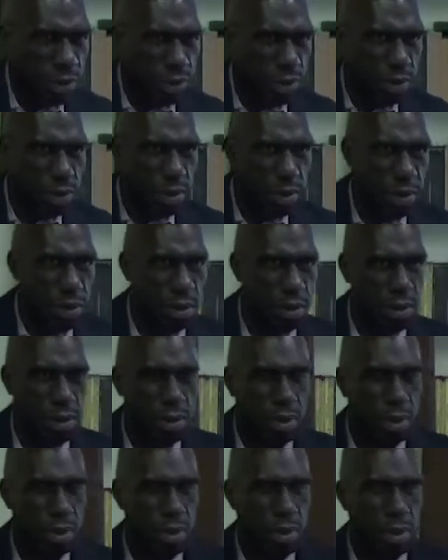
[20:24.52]

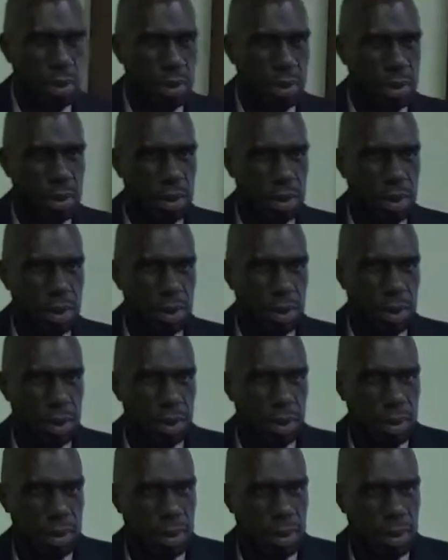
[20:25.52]
(silence)